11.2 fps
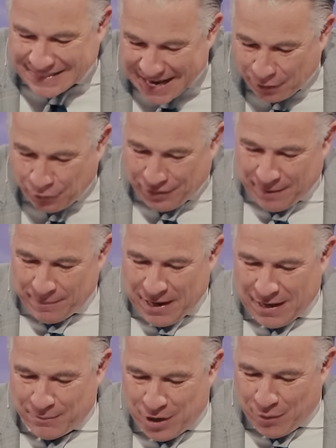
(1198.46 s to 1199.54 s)
Tell them.
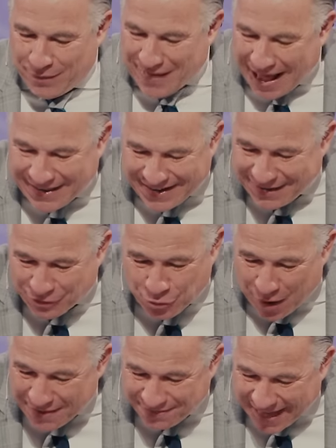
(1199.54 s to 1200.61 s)
And I'm going, I didn't even
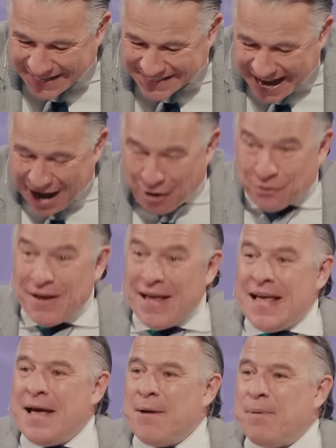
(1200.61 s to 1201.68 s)
write that down.
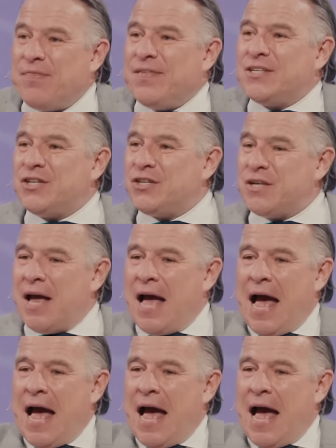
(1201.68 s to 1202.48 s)
But this is,